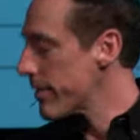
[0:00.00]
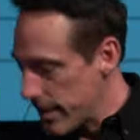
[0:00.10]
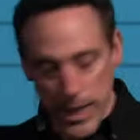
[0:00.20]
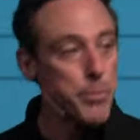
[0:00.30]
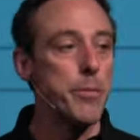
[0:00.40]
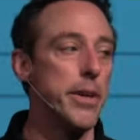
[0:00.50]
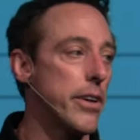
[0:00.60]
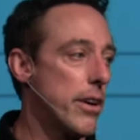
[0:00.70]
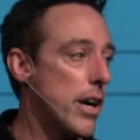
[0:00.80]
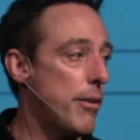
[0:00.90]
Keep the
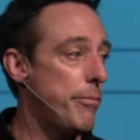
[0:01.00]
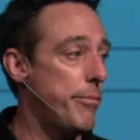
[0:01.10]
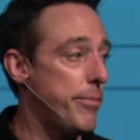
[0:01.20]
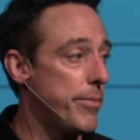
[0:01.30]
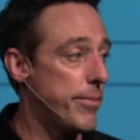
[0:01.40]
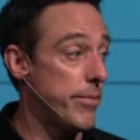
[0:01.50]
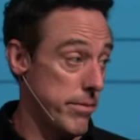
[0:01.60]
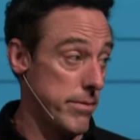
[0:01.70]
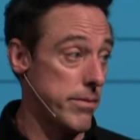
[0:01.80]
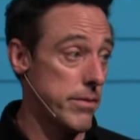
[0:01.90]
mirror up.
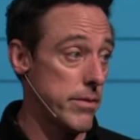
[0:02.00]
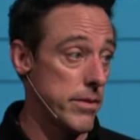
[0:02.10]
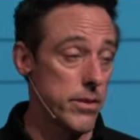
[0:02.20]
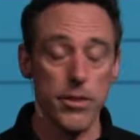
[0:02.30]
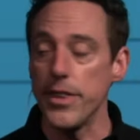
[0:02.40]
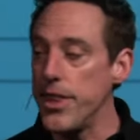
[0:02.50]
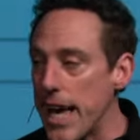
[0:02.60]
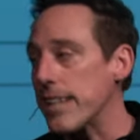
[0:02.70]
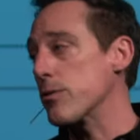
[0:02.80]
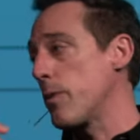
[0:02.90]
So
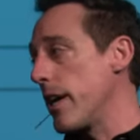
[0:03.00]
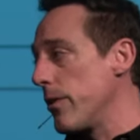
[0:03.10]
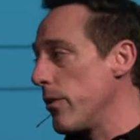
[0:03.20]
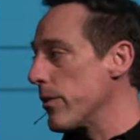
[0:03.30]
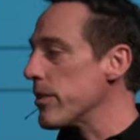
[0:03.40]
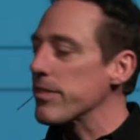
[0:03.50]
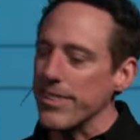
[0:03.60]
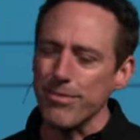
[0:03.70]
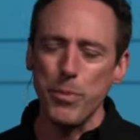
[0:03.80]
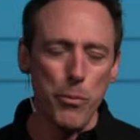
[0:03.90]
that's why I don't, because
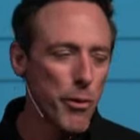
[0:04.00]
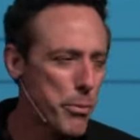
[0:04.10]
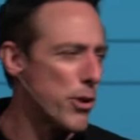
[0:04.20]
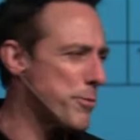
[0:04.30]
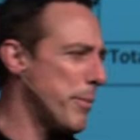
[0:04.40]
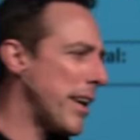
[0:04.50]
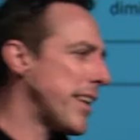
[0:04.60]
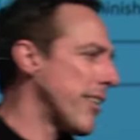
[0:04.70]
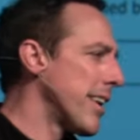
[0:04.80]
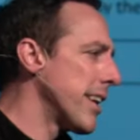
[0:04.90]
people approach me about
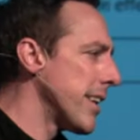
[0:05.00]
that, right?